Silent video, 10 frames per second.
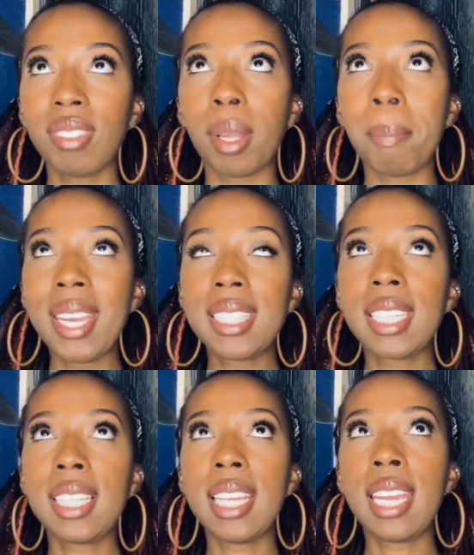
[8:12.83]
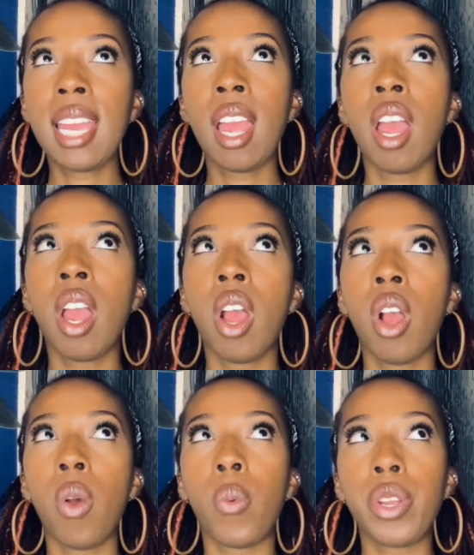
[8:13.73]
basically
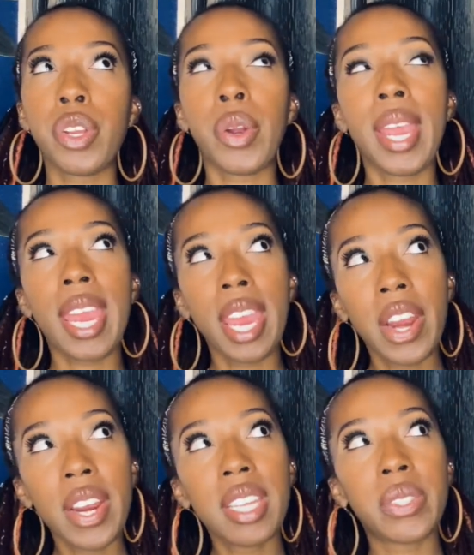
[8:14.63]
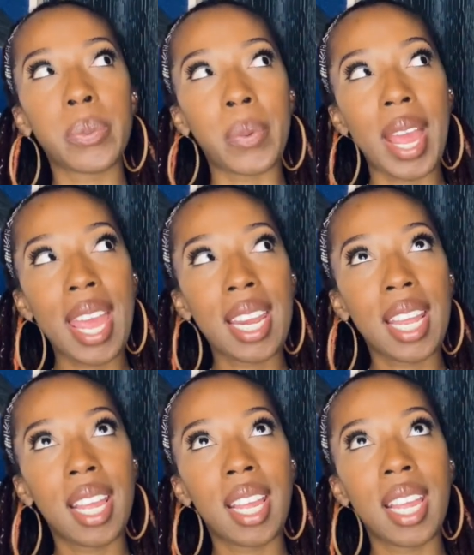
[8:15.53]
when your hair is wet,
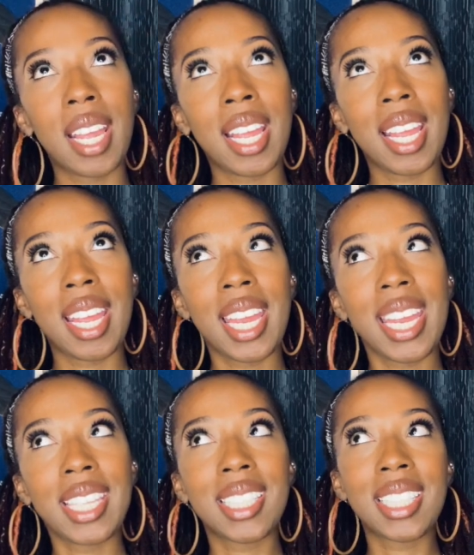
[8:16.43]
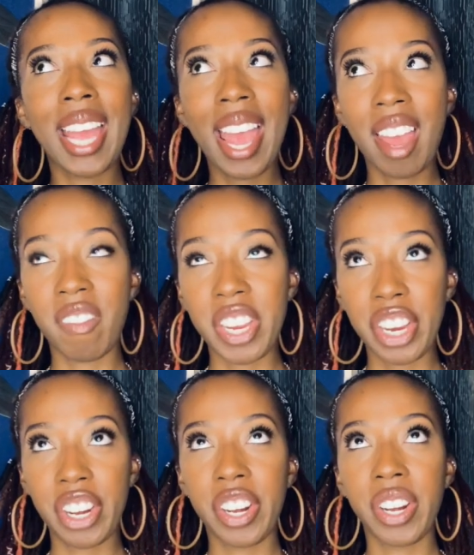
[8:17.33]
it's
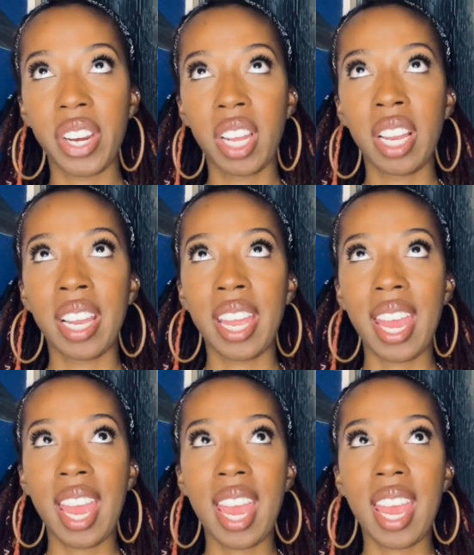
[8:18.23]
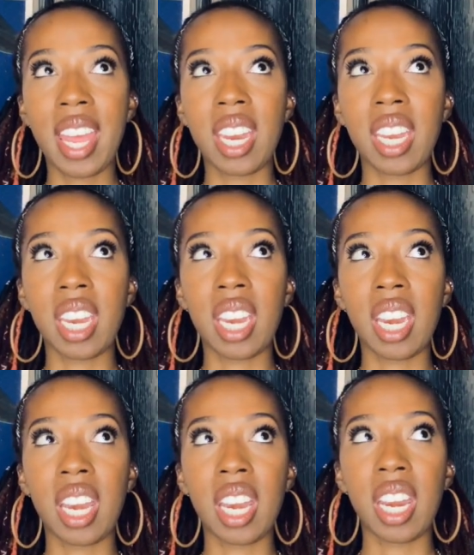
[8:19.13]
heavier and
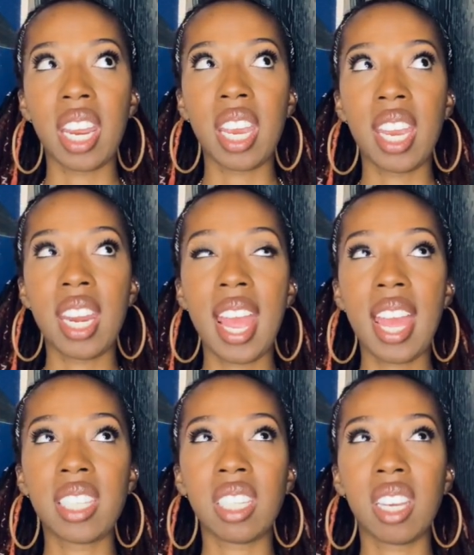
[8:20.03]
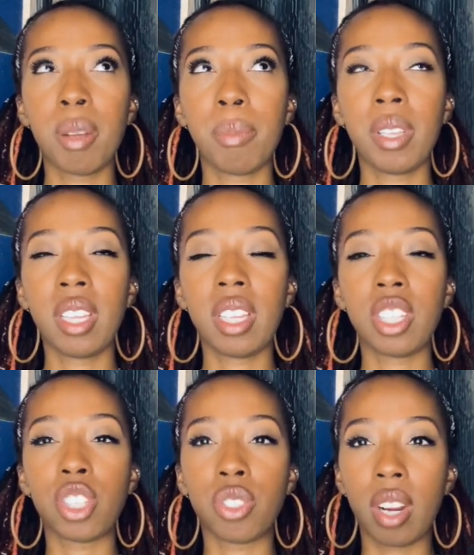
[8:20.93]
it hasn't completely
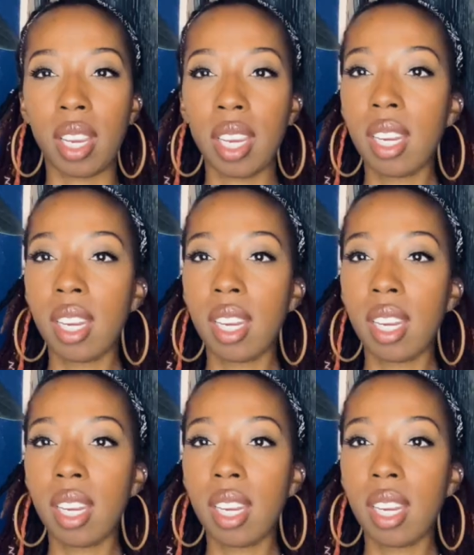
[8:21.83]
shrunken.